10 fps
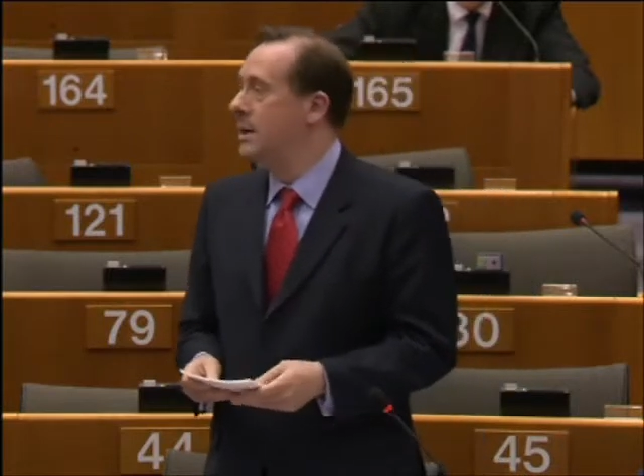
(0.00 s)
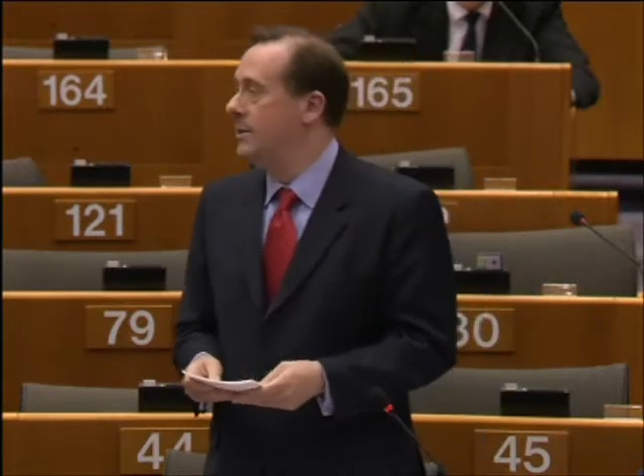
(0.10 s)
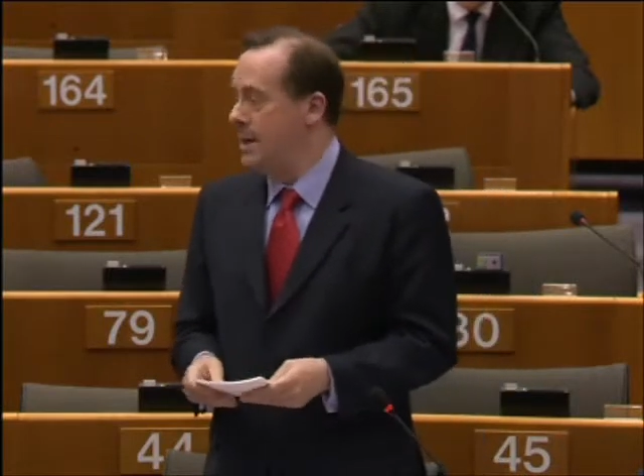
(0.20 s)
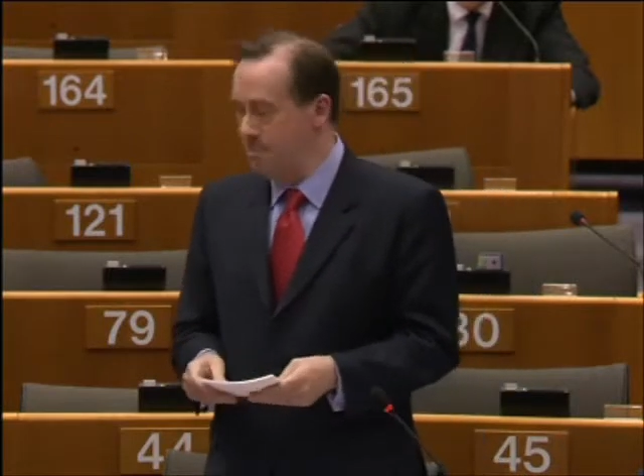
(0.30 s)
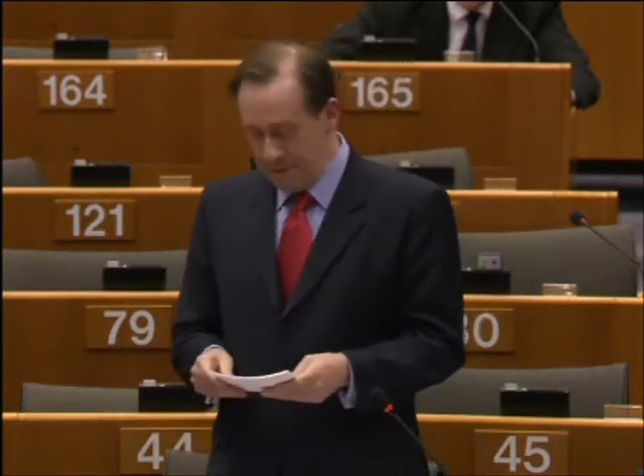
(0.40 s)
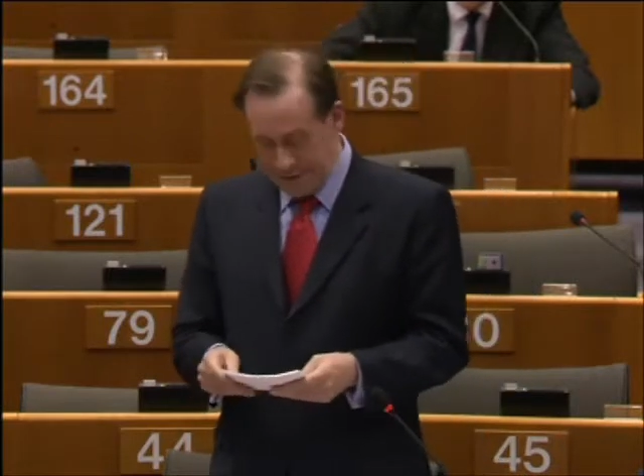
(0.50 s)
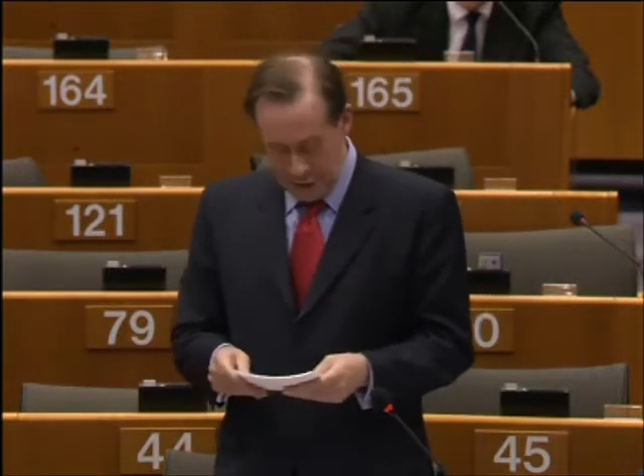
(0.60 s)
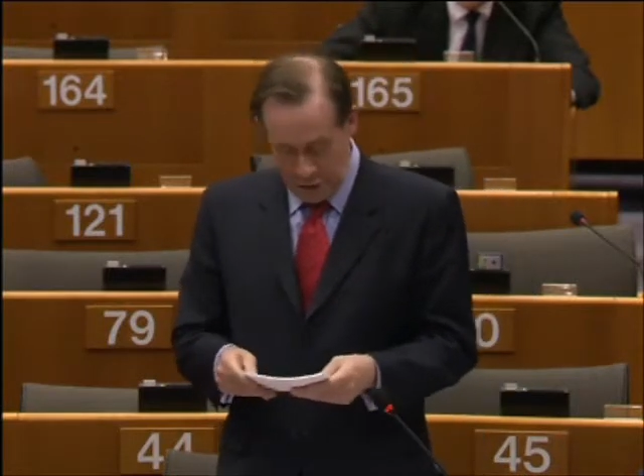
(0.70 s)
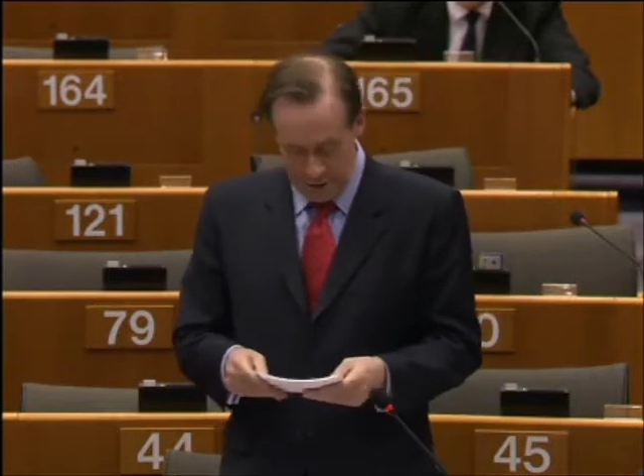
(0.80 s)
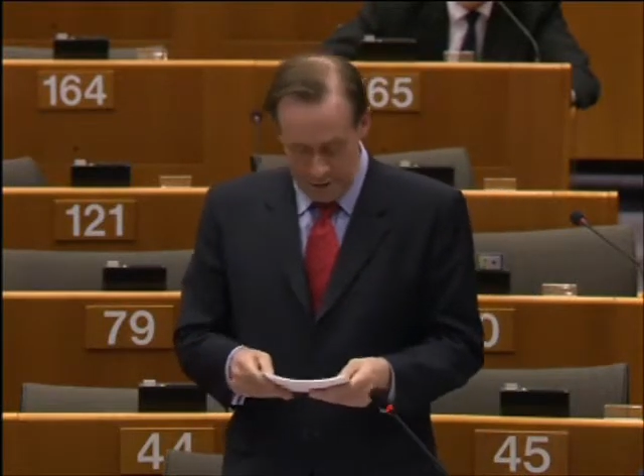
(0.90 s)
the
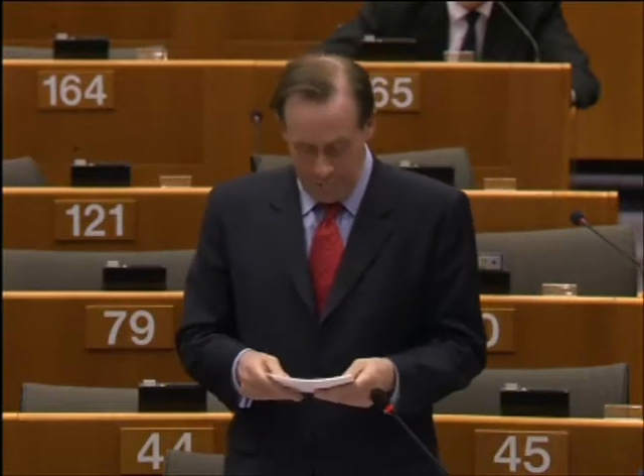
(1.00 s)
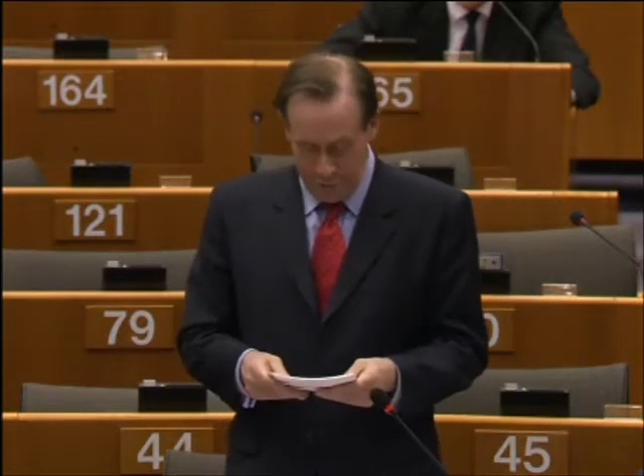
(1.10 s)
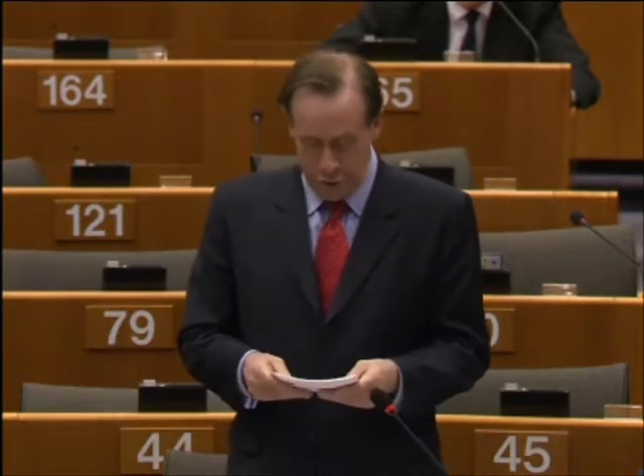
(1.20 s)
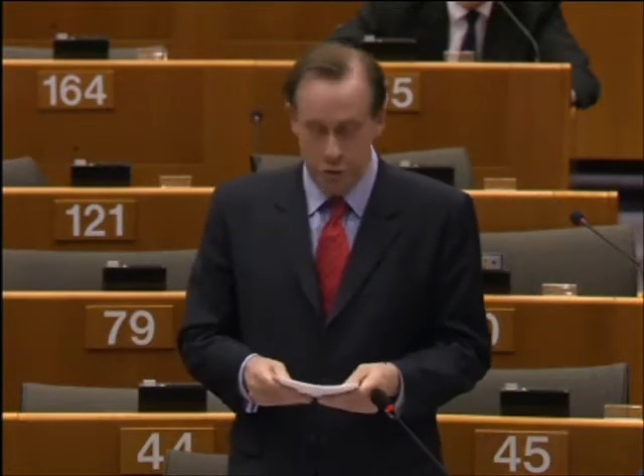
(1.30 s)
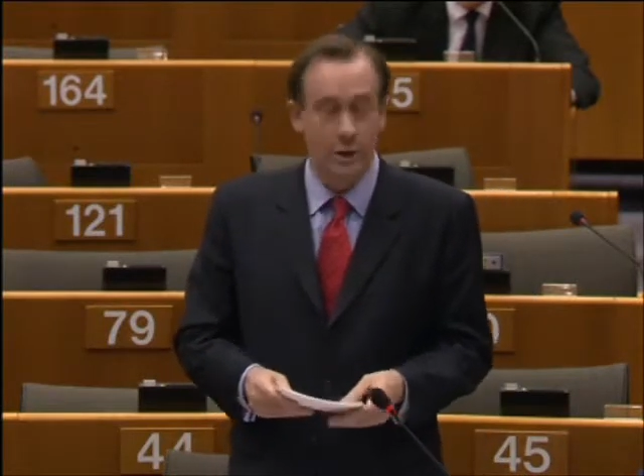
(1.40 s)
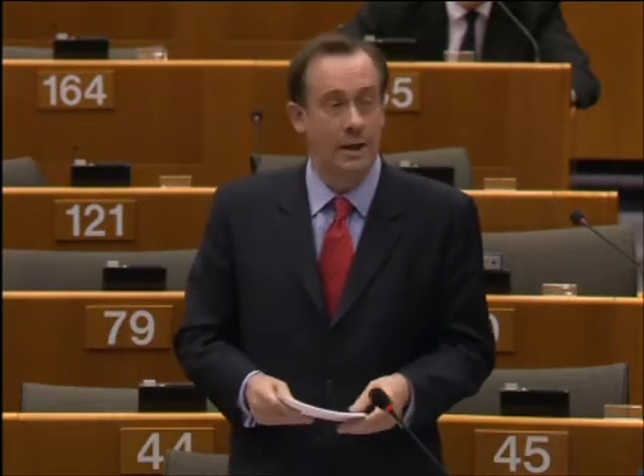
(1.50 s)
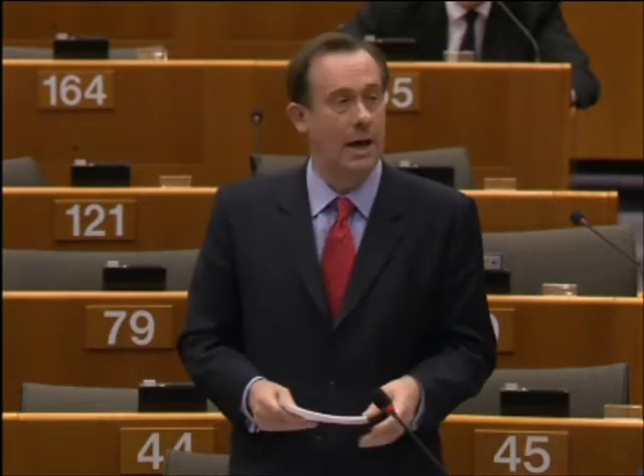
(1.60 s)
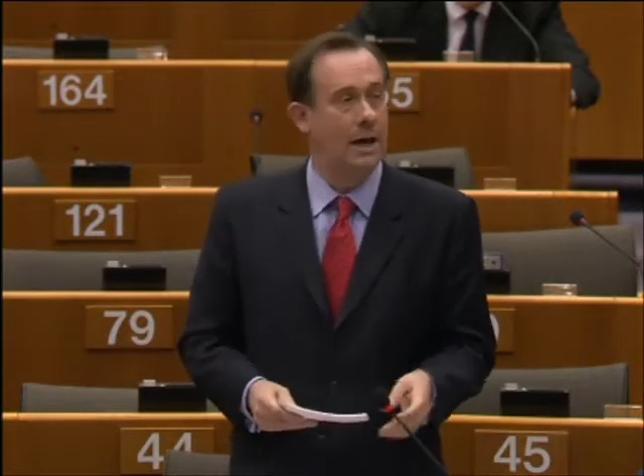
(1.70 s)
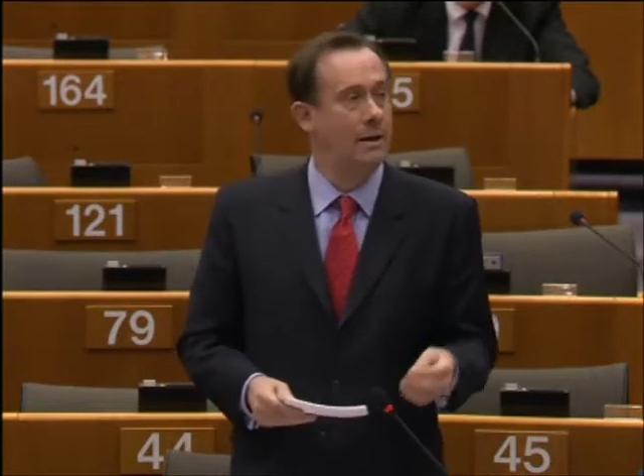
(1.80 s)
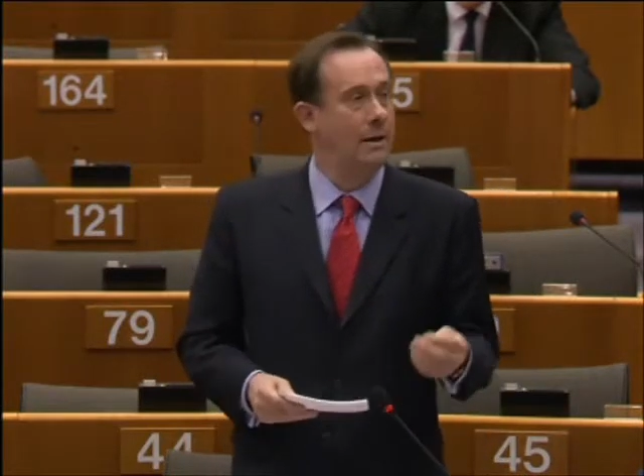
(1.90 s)
impositions of the Troika,